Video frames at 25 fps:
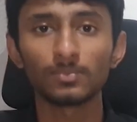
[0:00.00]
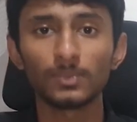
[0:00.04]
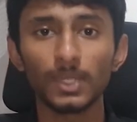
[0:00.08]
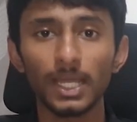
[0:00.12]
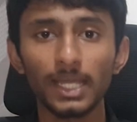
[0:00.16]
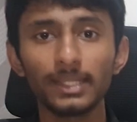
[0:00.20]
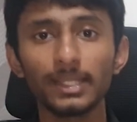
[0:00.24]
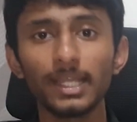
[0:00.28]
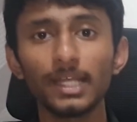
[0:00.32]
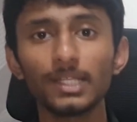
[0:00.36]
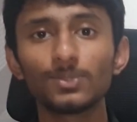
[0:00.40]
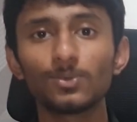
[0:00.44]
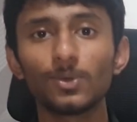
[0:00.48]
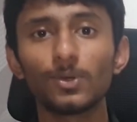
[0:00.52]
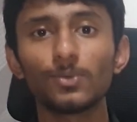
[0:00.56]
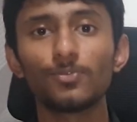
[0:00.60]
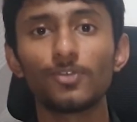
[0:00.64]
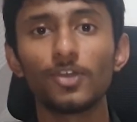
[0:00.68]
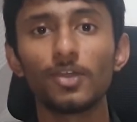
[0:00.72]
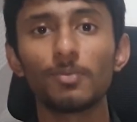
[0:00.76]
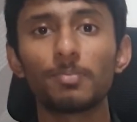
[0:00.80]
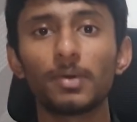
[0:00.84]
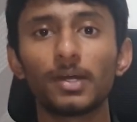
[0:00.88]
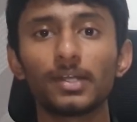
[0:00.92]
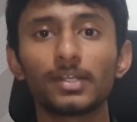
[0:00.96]
And that's what
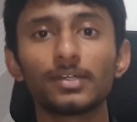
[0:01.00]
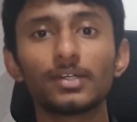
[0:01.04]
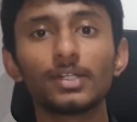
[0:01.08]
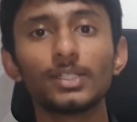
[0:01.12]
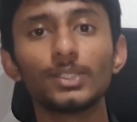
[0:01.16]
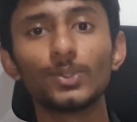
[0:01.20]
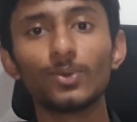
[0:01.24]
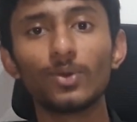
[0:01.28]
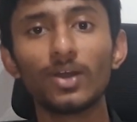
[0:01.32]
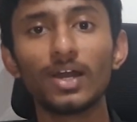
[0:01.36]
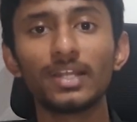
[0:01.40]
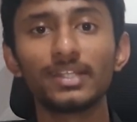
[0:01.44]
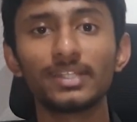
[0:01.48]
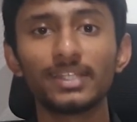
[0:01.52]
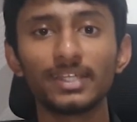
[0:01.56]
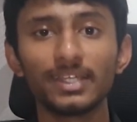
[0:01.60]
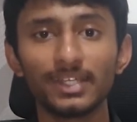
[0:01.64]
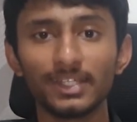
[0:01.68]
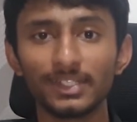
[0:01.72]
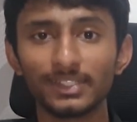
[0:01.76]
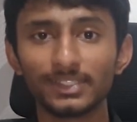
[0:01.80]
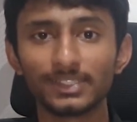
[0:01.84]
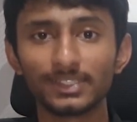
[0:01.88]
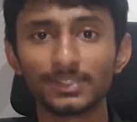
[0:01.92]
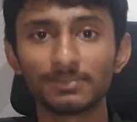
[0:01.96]
wave-particle duality
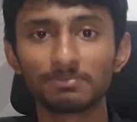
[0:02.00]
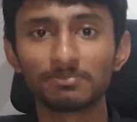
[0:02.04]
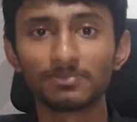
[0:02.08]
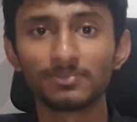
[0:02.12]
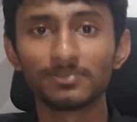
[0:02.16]
is.